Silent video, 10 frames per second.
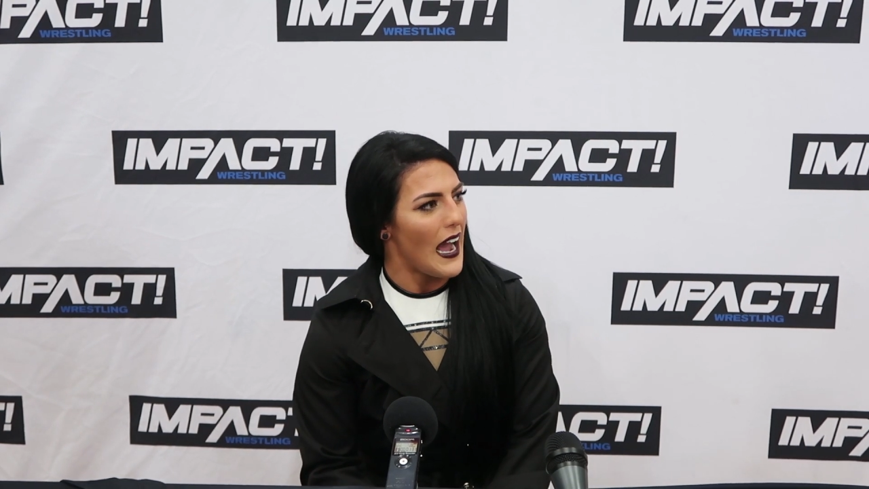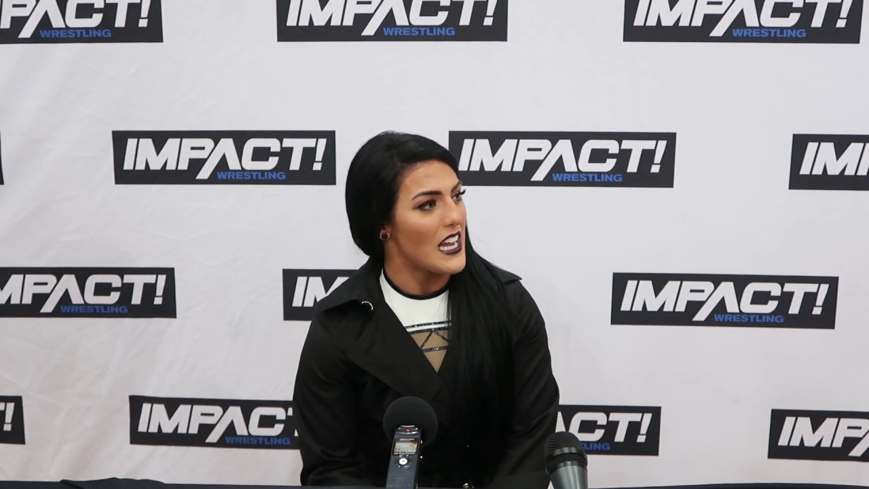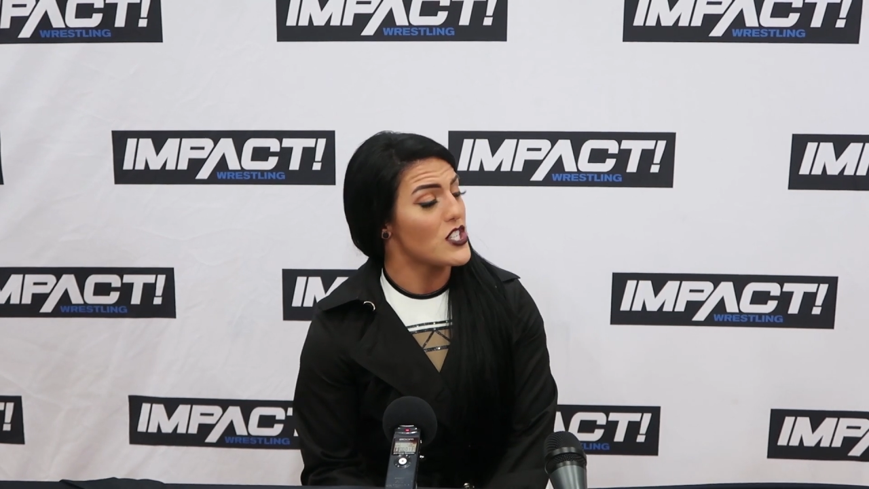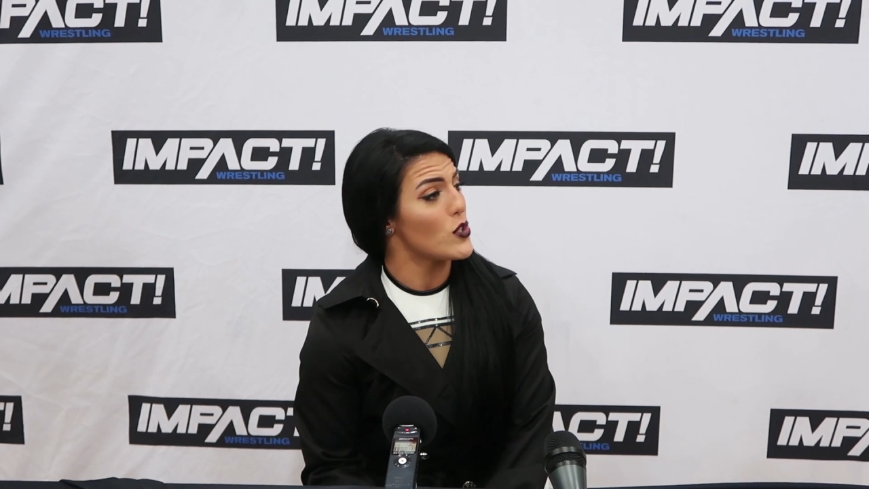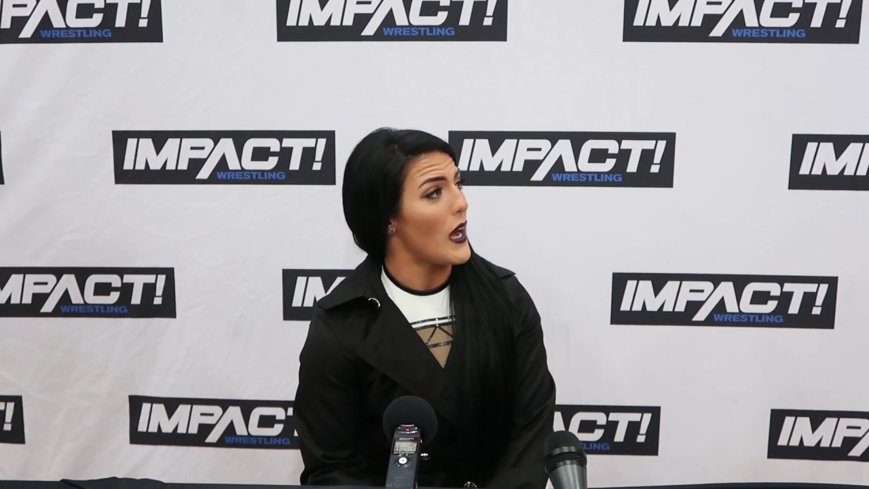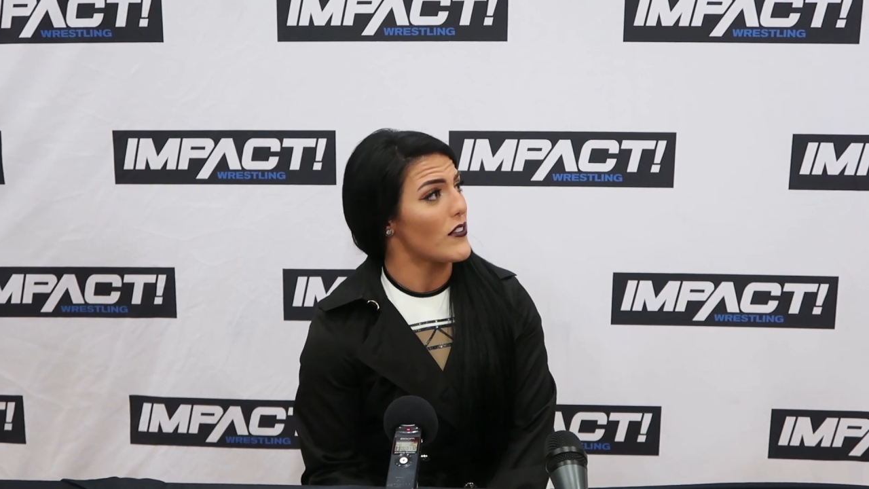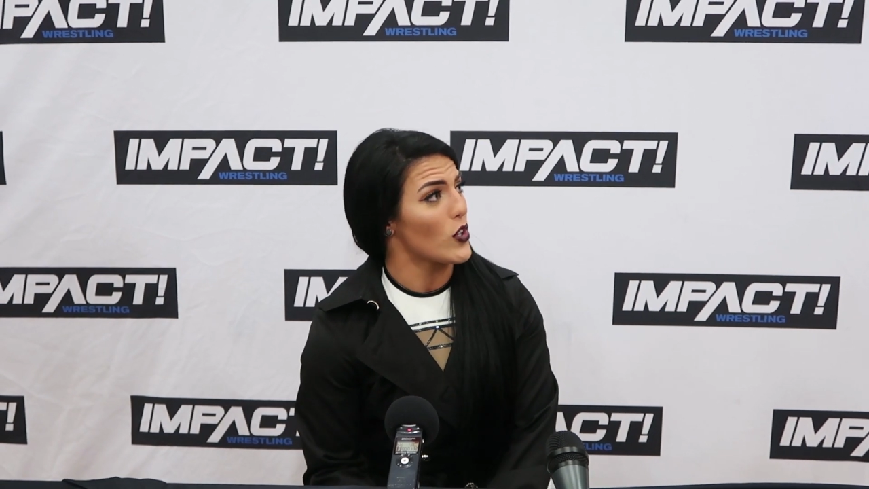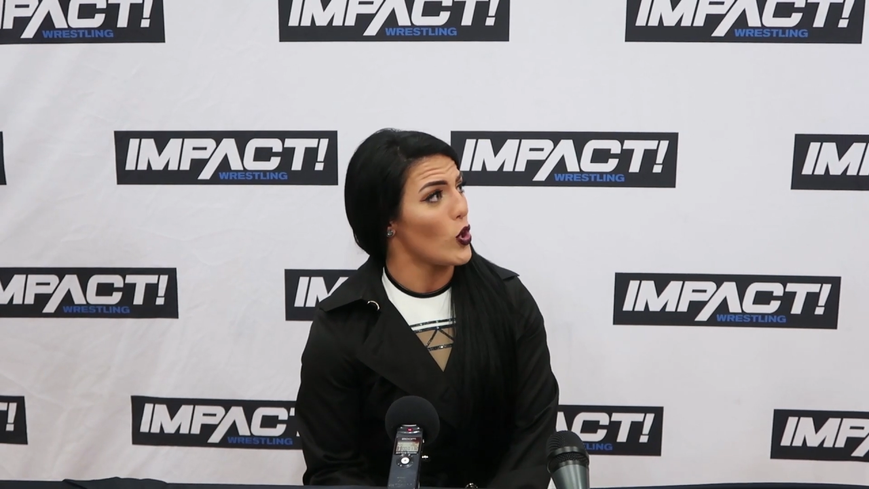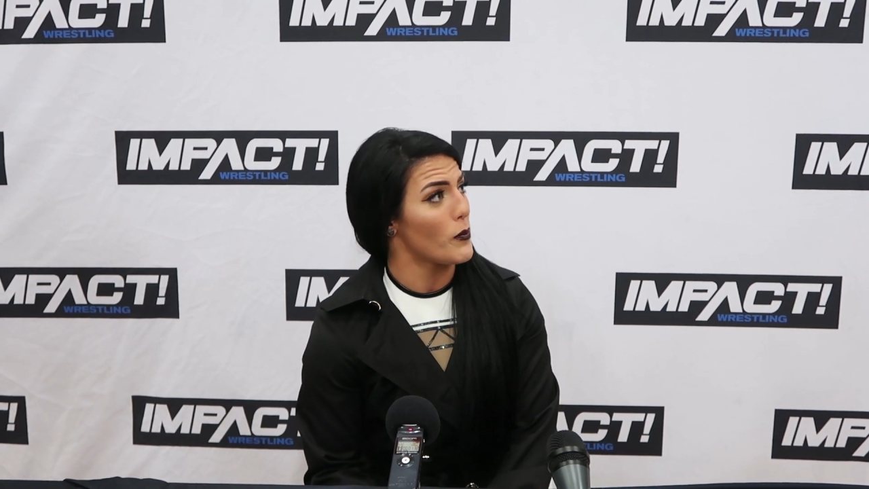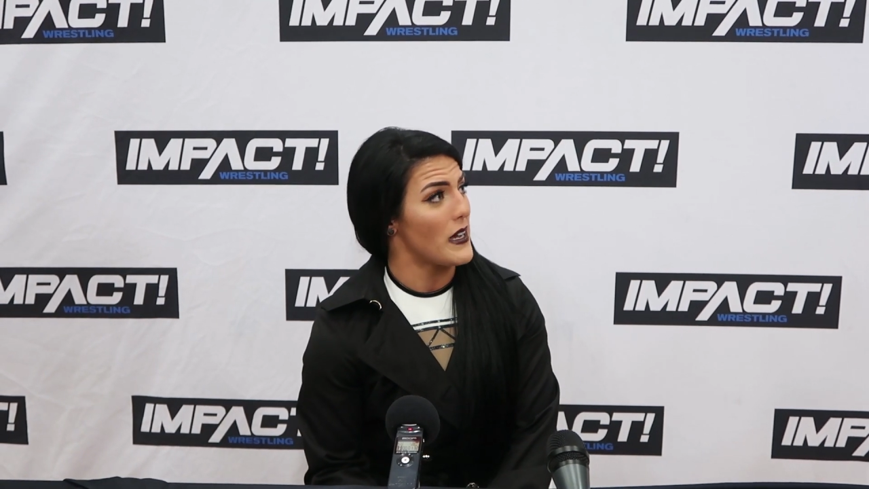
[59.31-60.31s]
I do
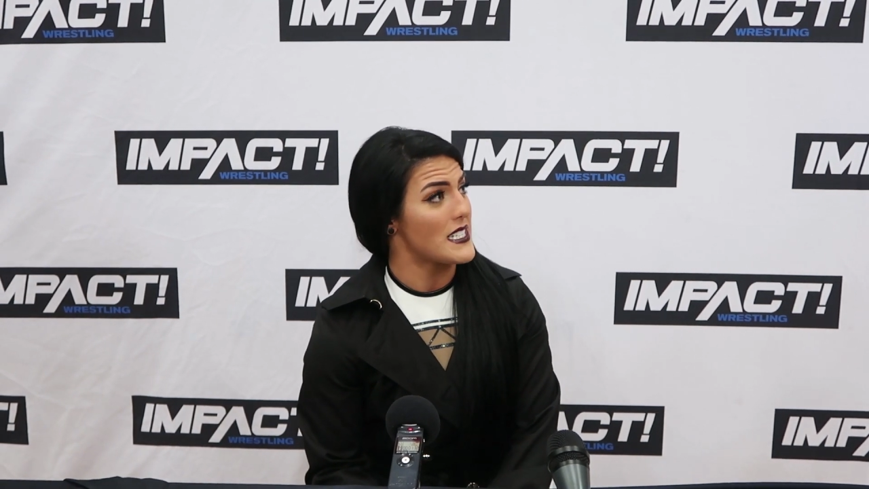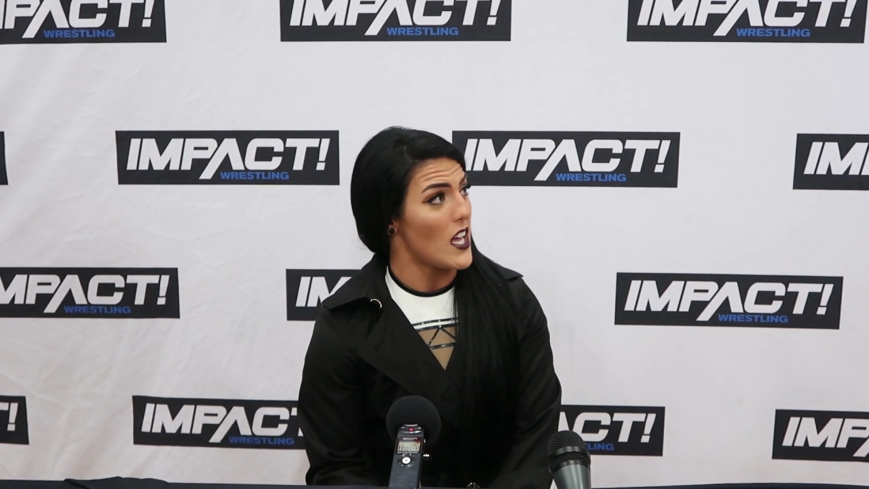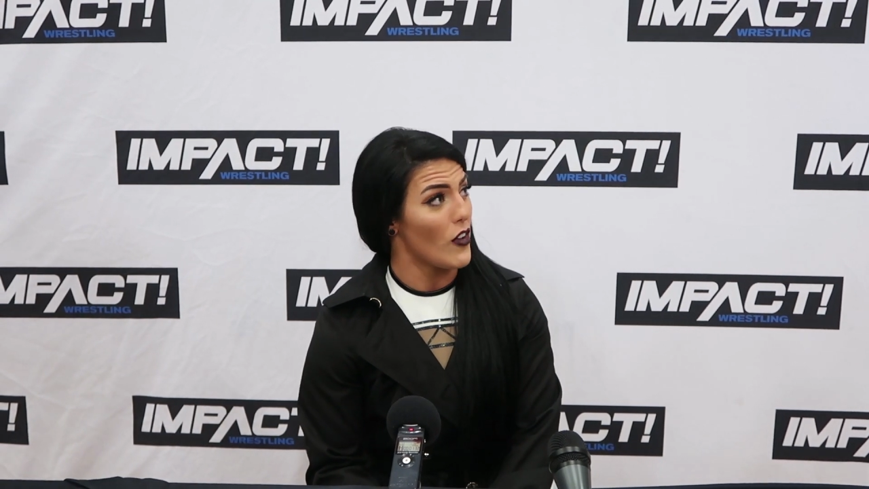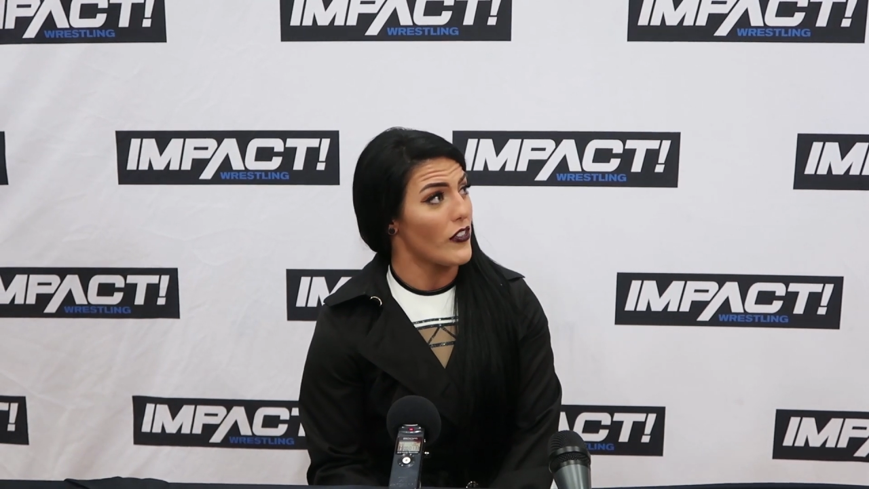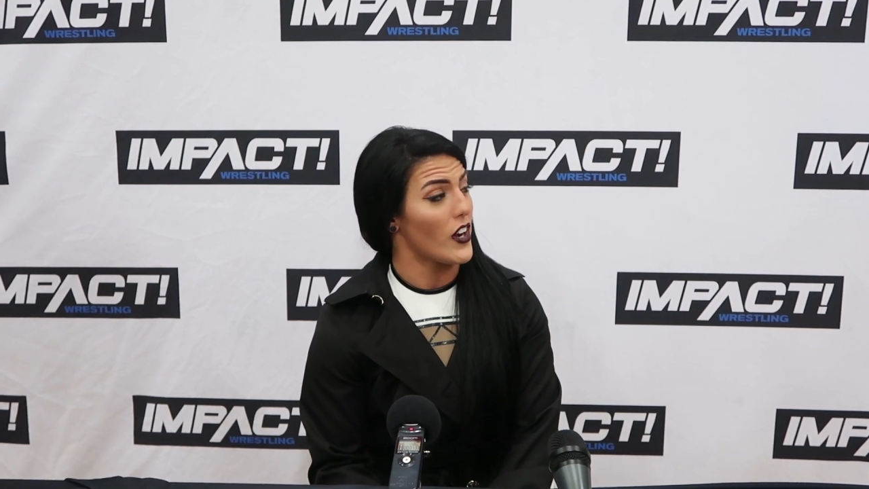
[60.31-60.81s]
have to hold myself,